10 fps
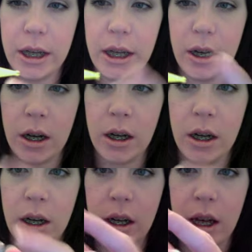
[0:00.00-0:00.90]
here
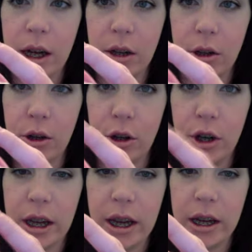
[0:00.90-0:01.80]
and a little
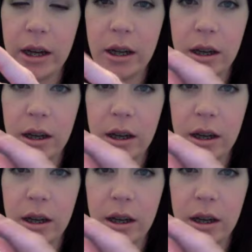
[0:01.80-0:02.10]
hook end.